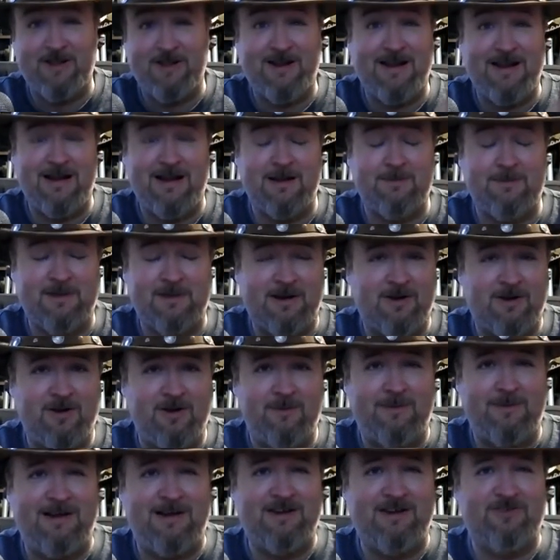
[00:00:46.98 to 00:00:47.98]
day, and I'm like,
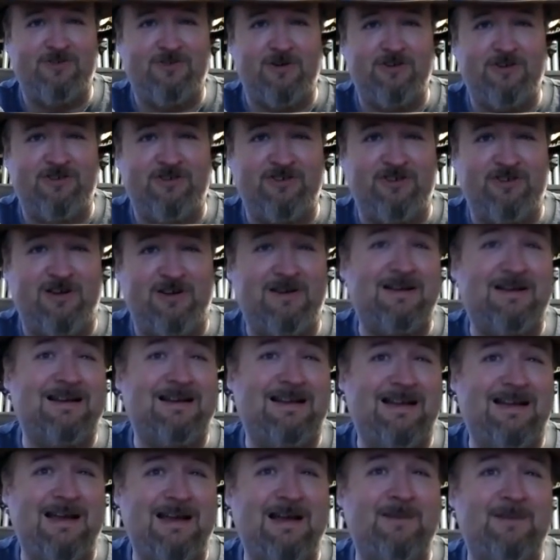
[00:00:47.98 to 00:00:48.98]
all my sources are
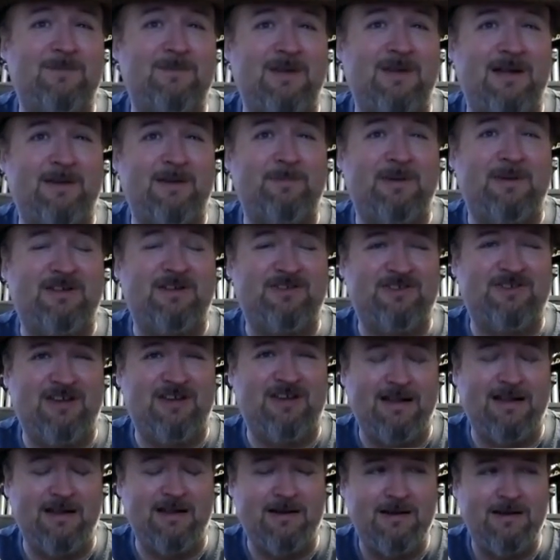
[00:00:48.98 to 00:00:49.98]
clamped up
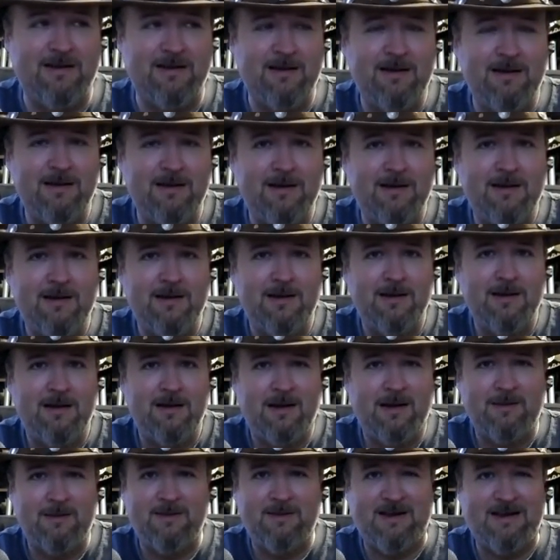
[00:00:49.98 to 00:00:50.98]
solid.
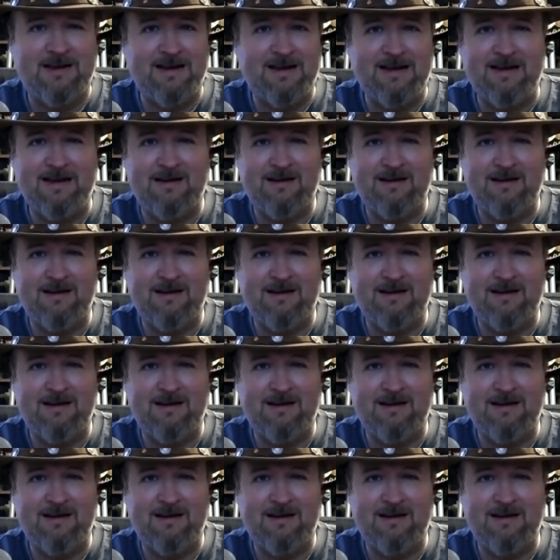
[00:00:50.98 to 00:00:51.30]
I'm not kidding.